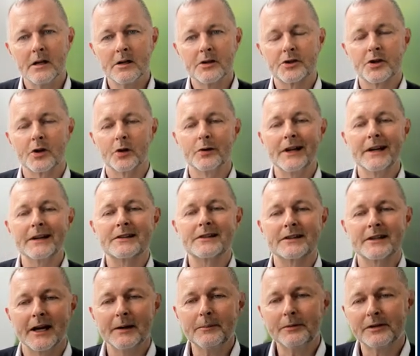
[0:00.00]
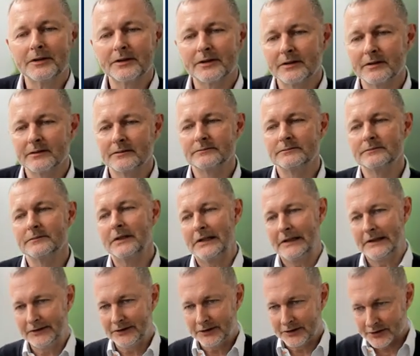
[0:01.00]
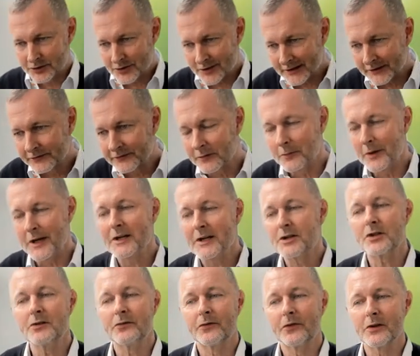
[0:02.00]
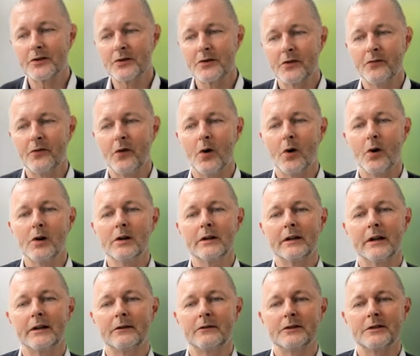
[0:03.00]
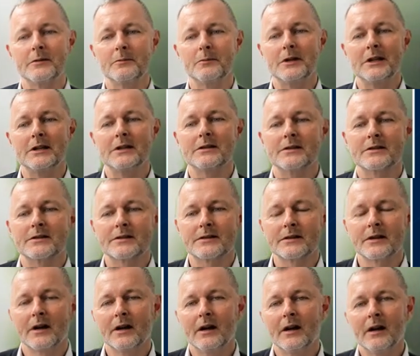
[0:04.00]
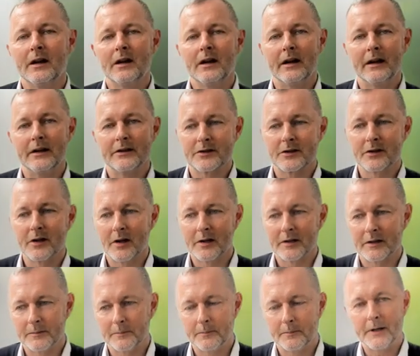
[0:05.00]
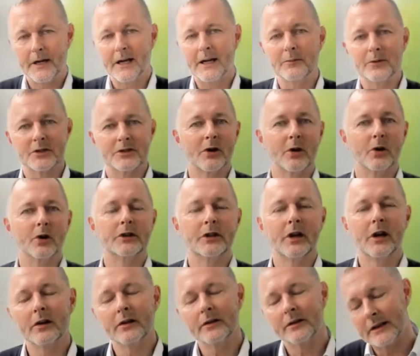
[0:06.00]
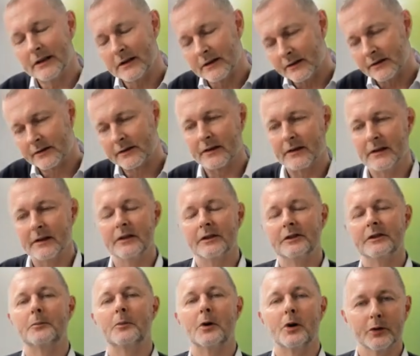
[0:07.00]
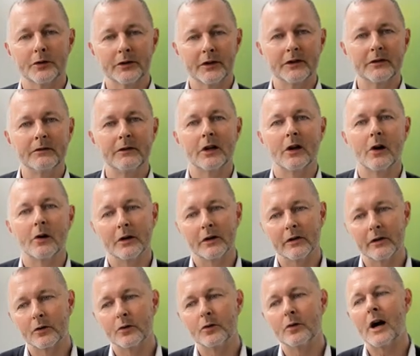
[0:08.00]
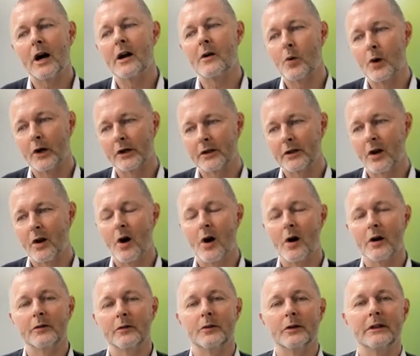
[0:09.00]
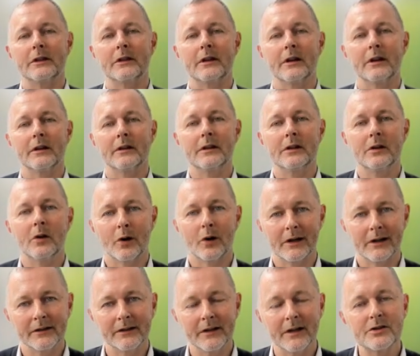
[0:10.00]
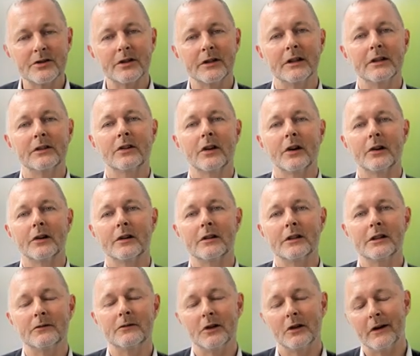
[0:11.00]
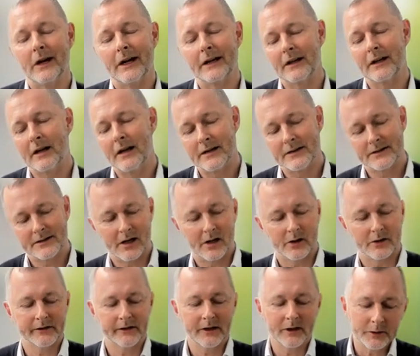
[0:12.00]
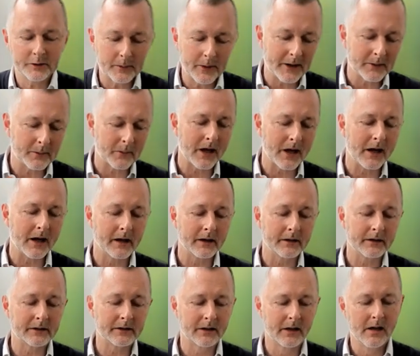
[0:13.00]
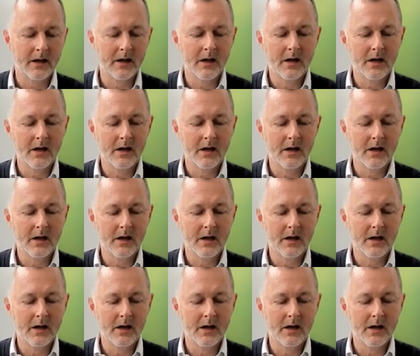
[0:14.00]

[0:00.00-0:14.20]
So next steps, it's a transformation, first of all. It means it's not bam, it's all done. It is a process we're going through. I have worked a lot with the organization internally. We have analyzed our sales pipelines.